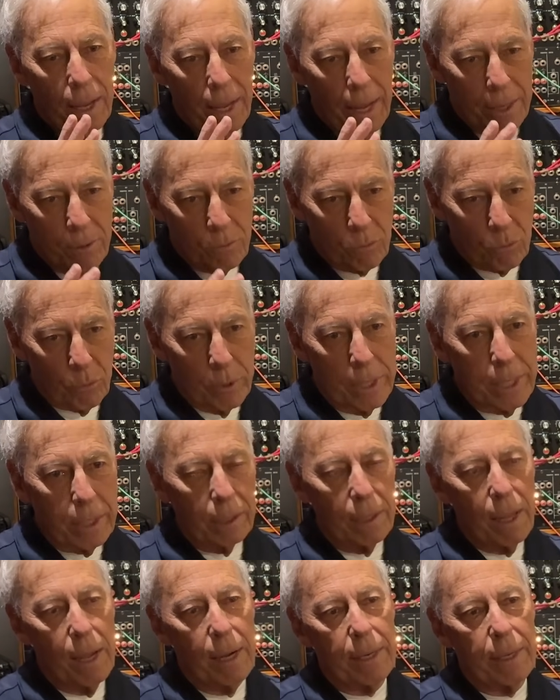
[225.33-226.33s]
and
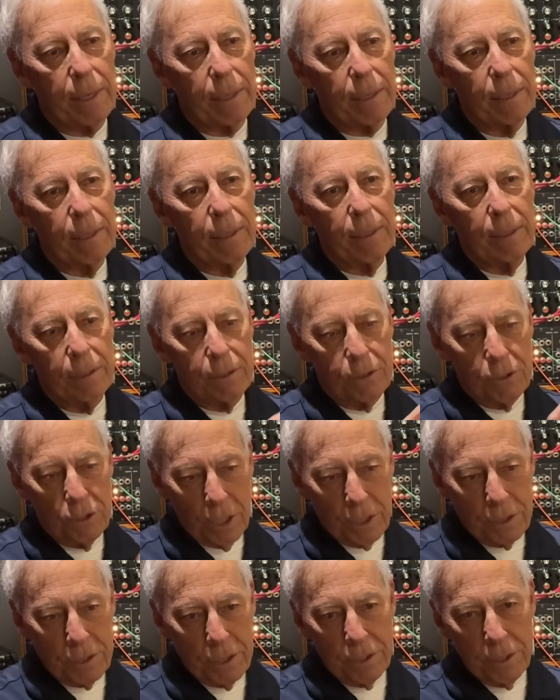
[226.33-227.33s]
reclock it
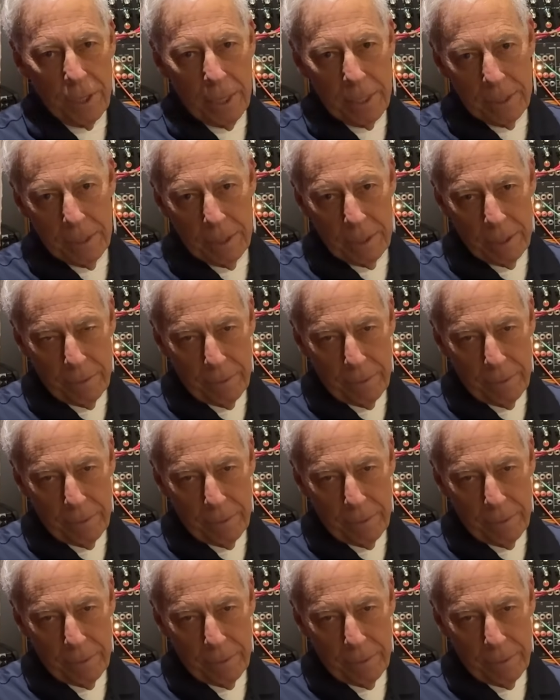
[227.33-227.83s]
just as I did